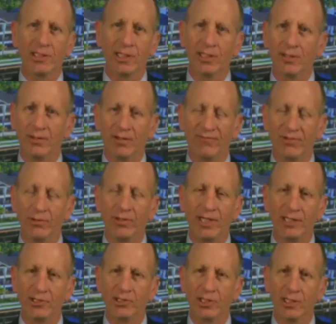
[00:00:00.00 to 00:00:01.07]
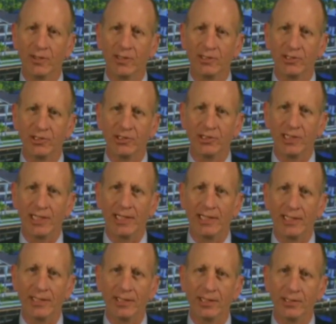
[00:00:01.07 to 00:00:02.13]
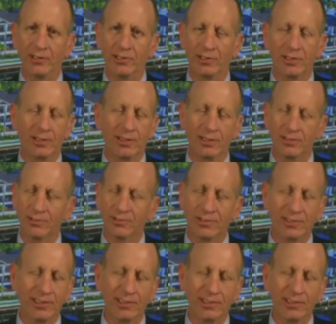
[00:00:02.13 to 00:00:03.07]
you know, a few days ago, as you said. There's